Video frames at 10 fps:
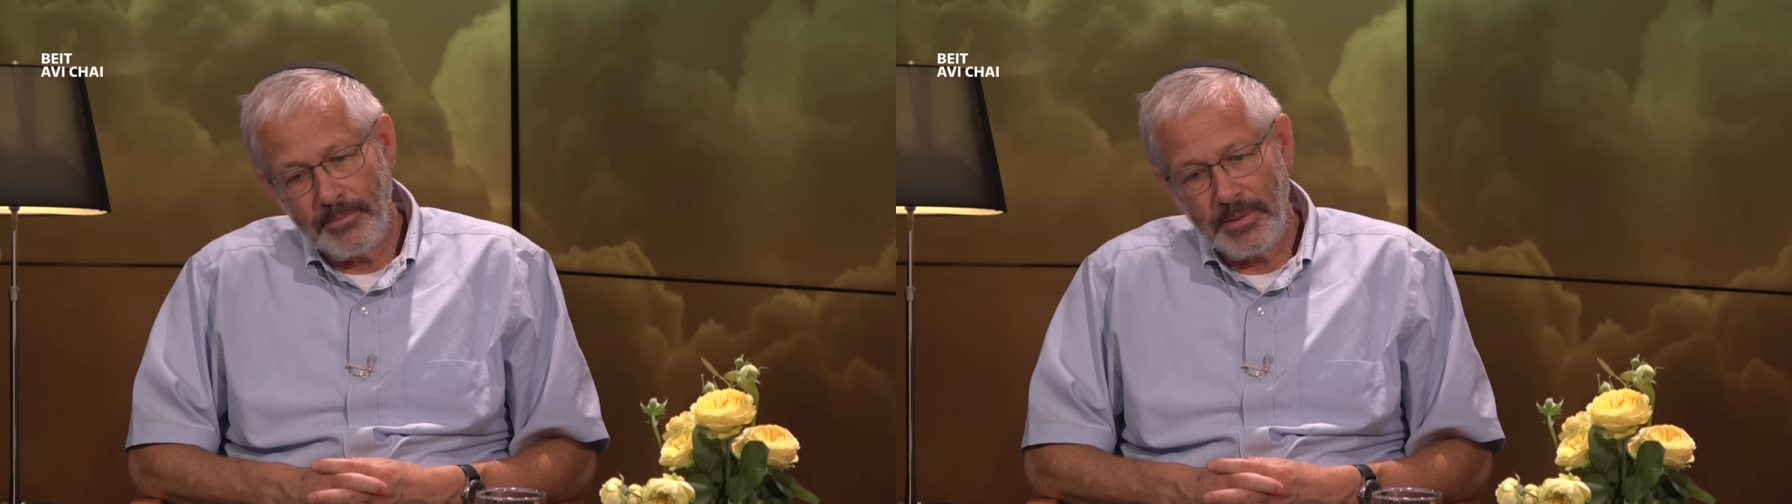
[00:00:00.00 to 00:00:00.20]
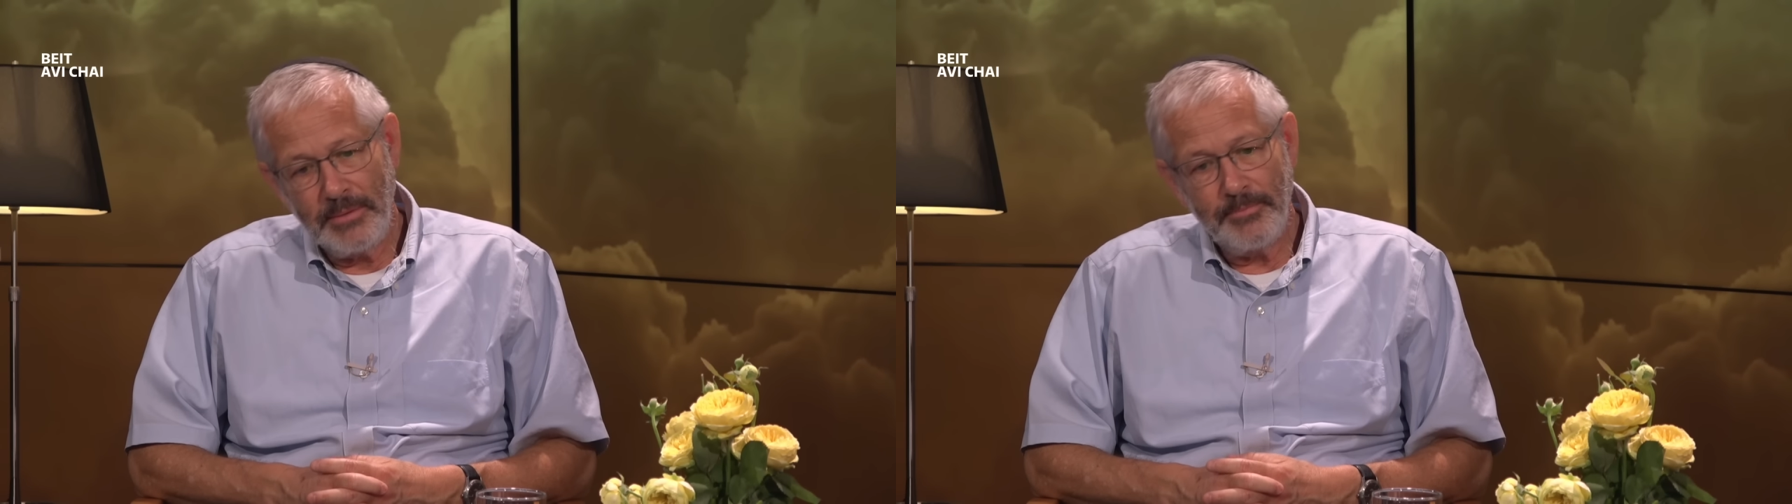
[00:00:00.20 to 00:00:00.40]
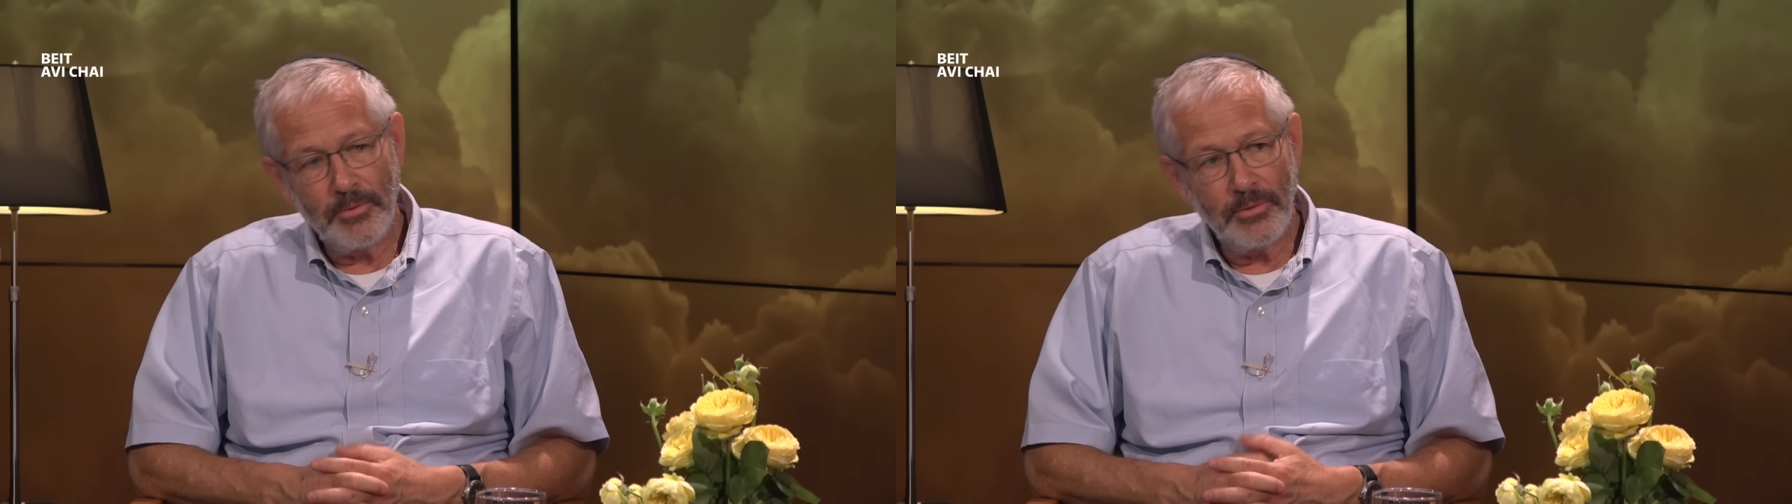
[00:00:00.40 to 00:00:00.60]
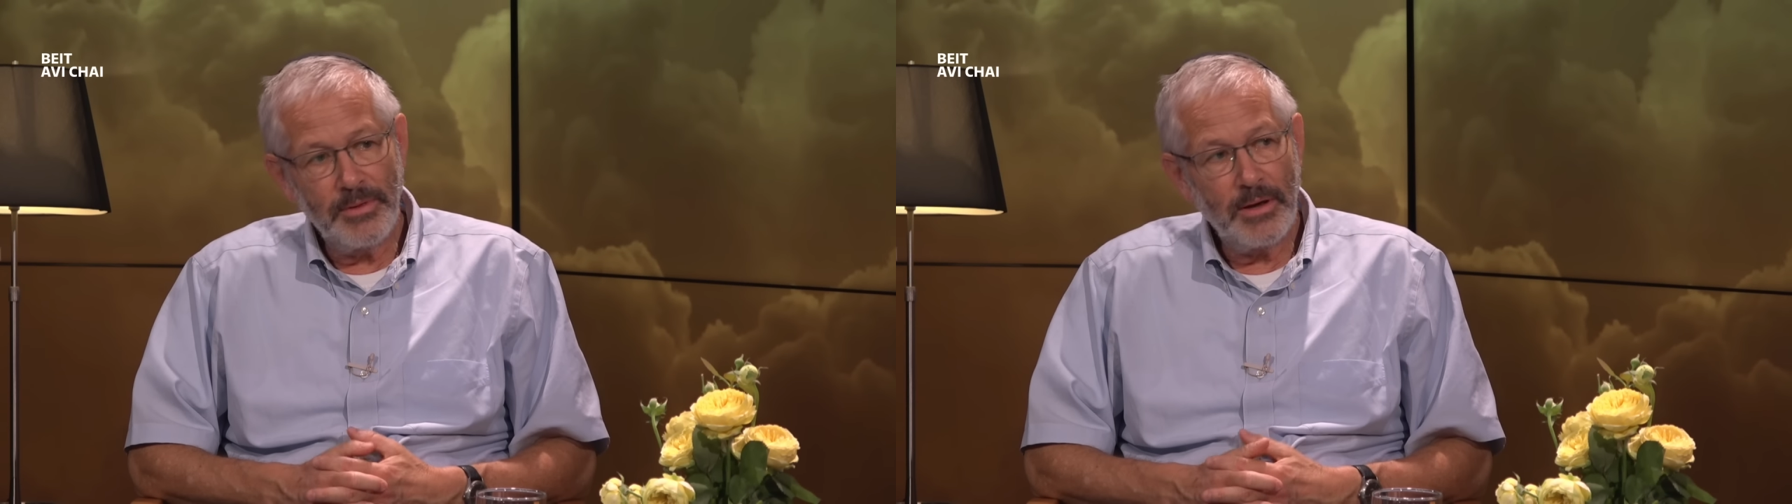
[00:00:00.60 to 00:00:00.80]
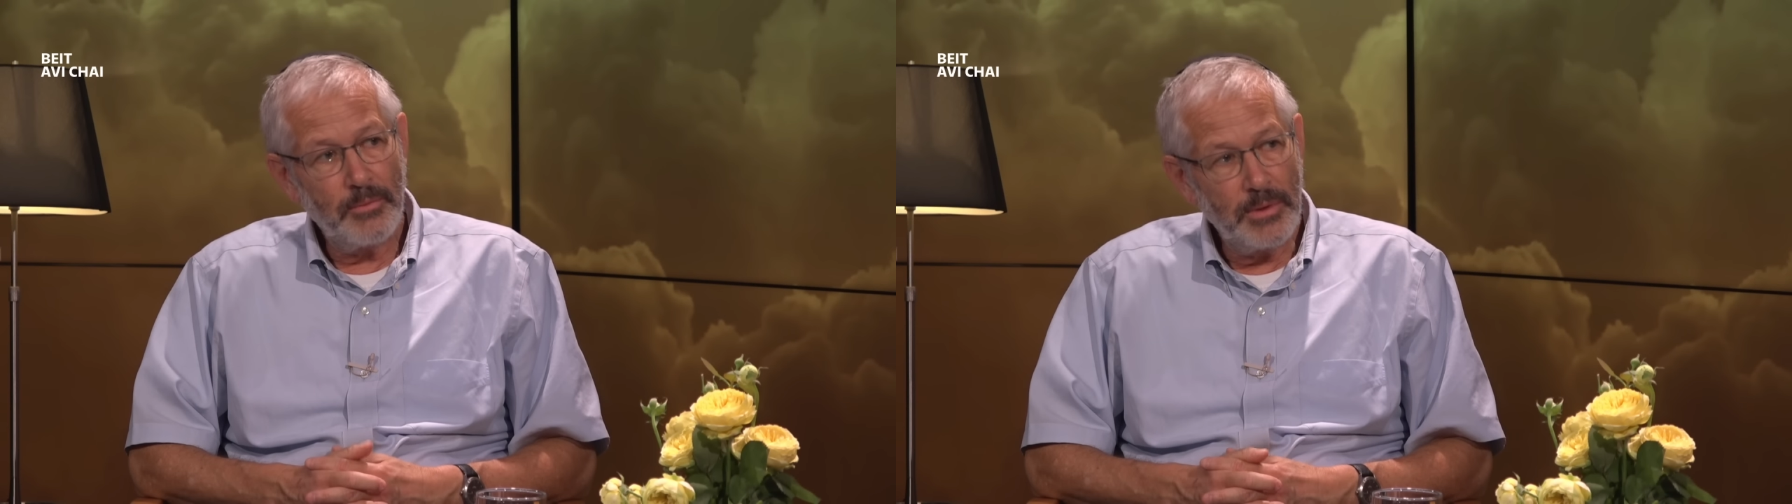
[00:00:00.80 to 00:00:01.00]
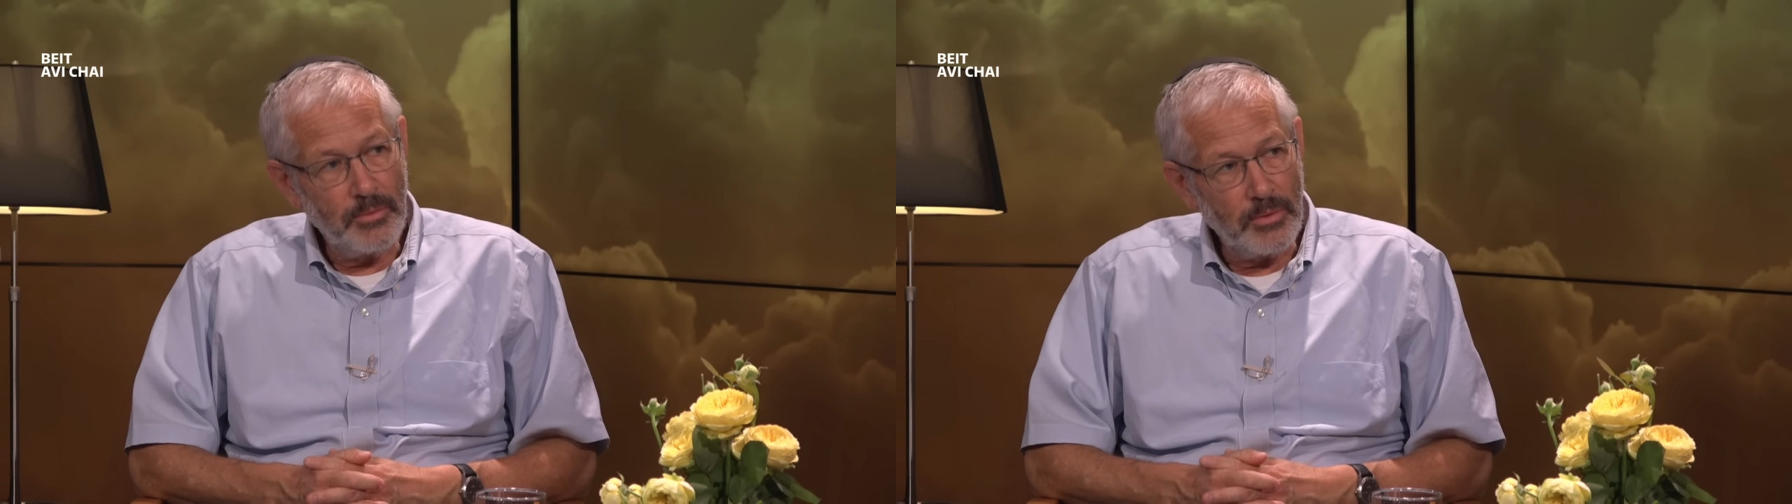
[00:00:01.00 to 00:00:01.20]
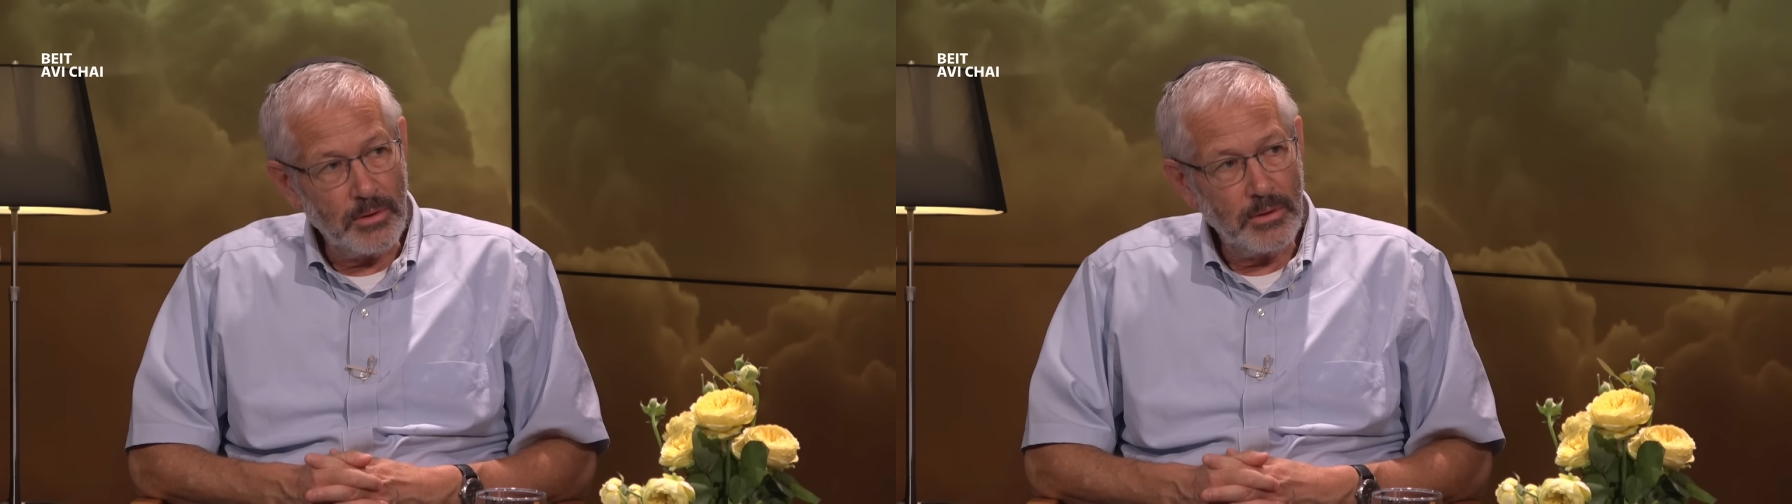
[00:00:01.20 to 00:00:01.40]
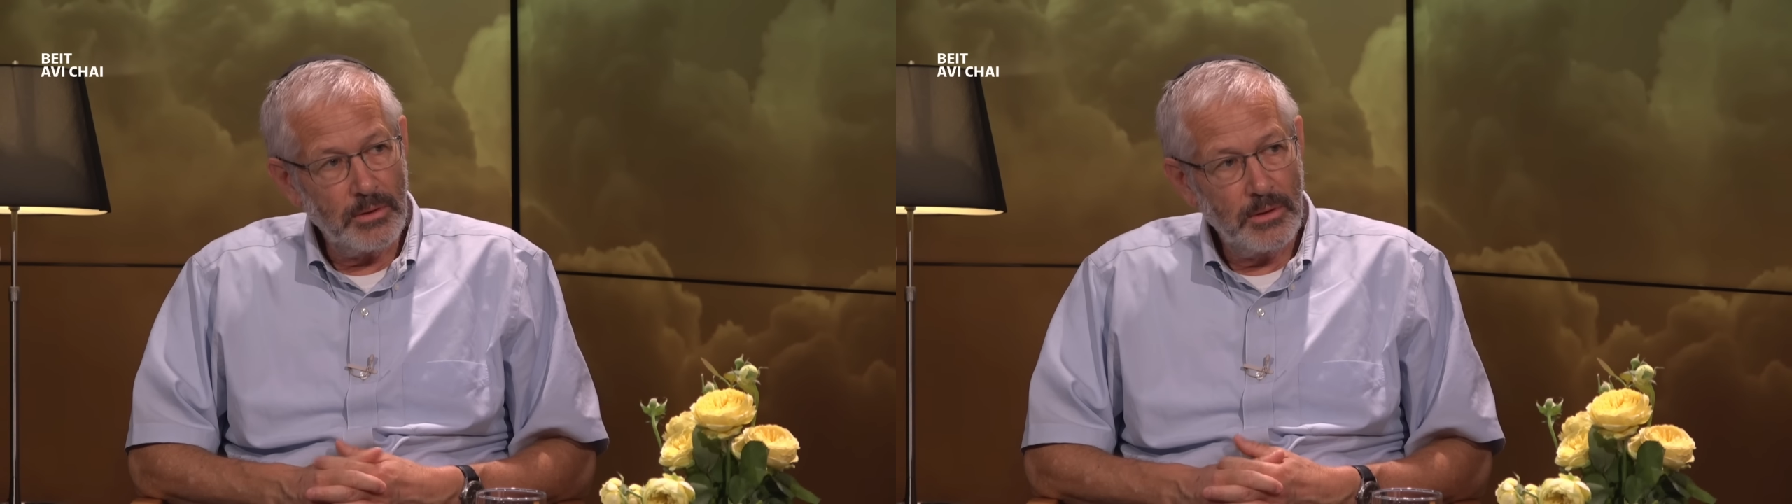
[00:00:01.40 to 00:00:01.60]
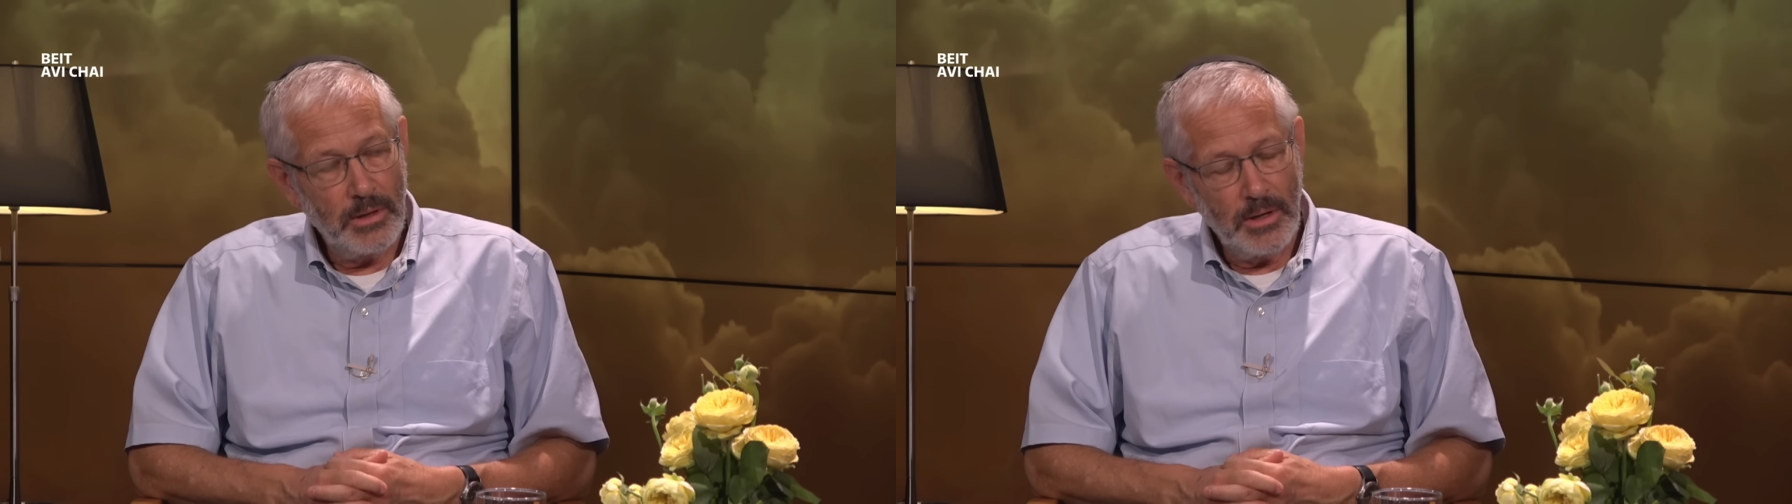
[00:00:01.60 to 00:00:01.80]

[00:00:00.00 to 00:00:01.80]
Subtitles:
people that we were.